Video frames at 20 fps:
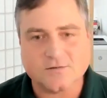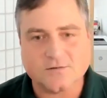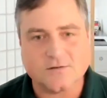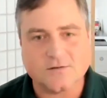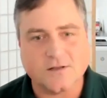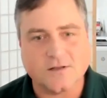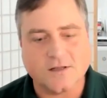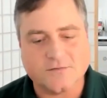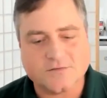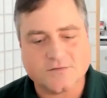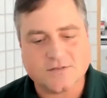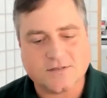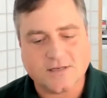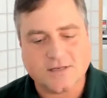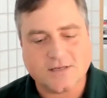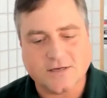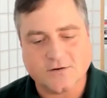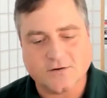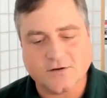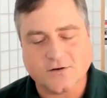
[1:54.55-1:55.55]
I'd love to
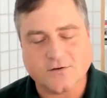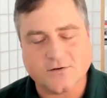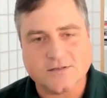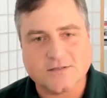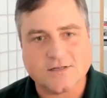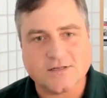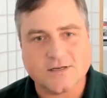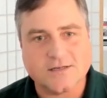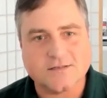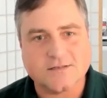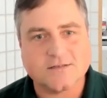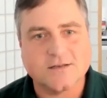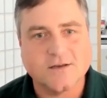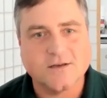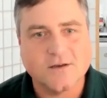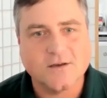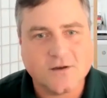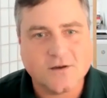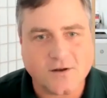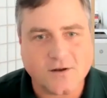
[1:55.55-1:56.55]
hear your insights
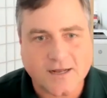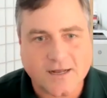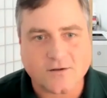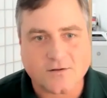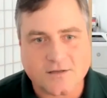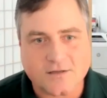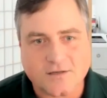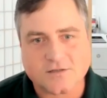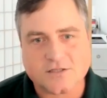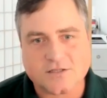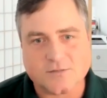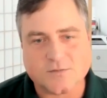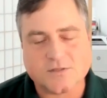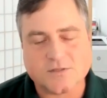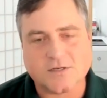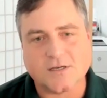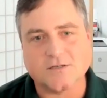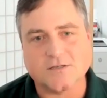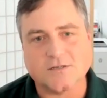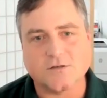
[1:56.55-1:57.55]
on how leadership's
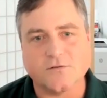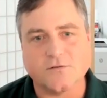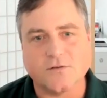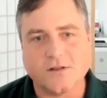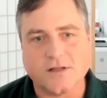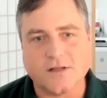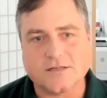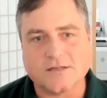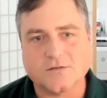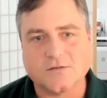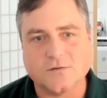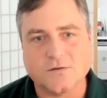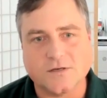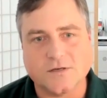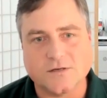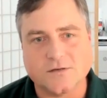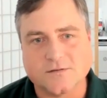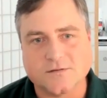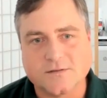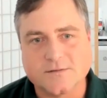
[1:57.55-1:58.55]
changed over the last 2
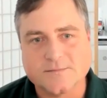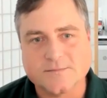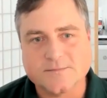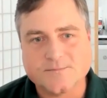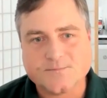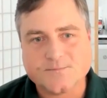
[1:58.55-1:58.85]
years.